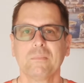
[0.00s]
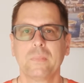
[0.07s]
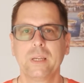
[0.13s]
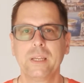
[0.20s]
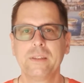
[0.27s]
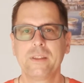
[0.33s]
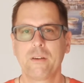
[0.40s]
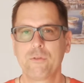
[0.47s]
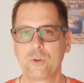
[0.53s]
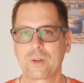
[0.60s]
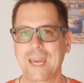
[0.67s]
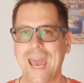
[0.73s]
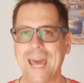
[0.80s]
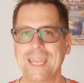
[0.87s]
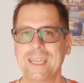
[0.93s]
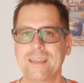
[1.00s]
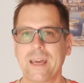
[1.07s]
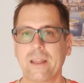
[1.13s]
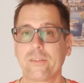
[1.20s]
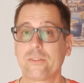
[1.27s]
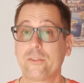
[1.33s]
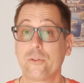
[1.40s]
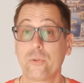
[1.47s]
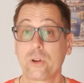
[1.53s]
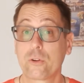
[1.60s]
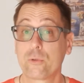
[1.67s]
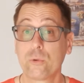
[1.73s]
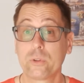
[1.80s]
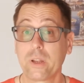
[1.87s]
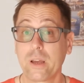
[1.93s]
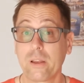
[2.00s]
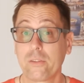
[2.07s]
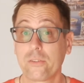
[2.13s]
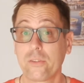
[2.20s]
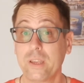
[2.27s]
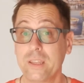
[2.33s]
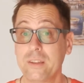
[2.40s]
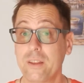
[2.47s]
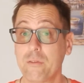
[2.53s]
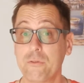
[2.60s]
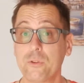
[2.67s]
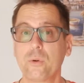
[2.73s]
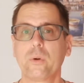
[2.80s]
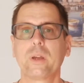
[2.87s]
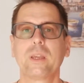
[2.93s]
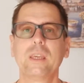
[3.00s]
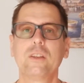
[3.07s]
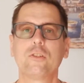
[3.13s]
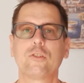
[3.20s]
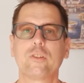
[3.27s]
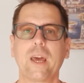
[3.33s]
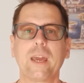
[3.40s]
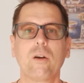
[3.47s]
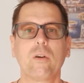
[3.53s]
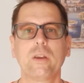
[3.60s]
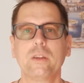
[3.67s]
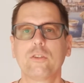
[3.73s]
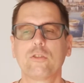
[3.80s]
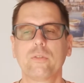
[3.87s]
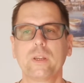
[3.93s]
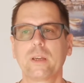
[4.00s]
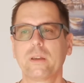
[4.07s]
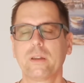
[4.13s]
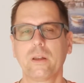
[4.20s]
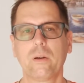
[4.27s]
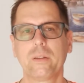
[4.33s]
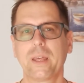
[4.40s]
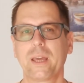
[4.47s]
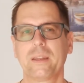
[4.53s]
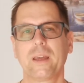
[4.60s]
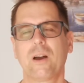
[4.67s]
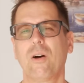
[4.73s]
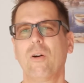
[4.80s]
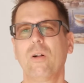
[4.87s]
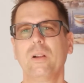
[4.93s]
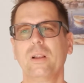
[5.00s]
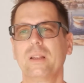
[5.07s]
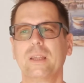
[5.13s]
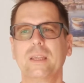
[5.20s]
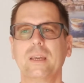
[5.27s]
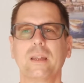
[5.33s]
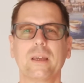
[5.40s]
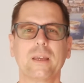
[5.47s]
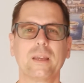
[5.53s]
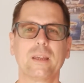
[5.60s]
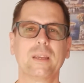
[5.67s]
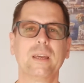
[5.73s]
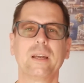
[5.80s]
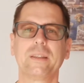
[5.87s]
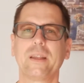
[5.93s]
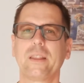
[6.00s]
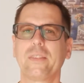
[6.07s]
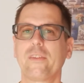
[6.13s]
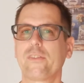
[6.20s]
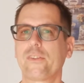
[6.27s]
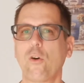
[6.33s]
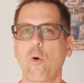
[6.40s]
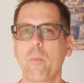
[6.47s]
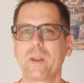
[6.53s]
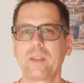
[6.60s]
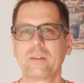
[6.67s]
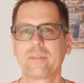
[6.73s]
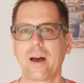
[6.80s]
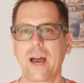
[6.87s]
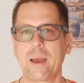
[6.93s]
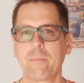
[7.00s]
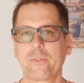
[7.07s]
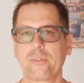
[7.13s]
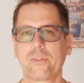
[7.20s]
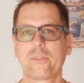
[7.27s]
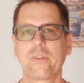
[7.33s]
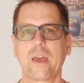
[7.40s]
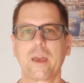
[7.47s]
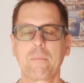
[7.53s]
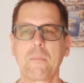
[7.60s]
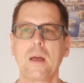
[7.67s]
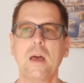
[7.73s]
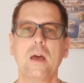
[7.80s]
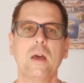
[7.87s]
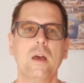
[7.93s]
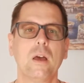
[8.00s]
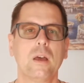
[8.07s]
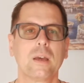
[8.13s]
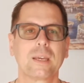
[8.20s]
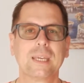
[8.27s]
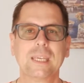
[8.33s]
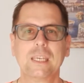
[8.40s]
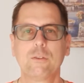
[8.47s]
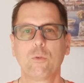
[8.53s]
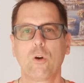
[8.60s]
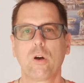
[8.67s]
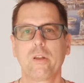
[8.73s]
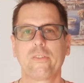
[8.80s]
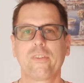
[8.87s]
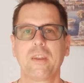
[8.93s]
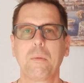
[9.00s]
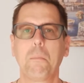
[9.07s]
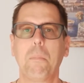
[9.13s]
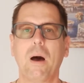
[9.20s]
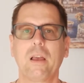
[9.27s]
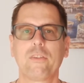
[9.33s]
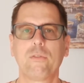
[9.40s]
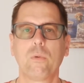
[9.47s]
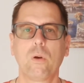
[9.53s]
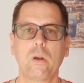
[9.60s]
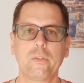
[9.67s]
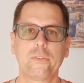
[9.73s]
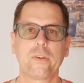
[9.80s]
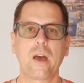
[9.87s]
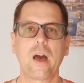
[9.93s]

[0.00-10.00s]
interview candidates the recruiter is interviewing each day or each week. You know, they're all hear that so many times, the same keywords and buzzwords.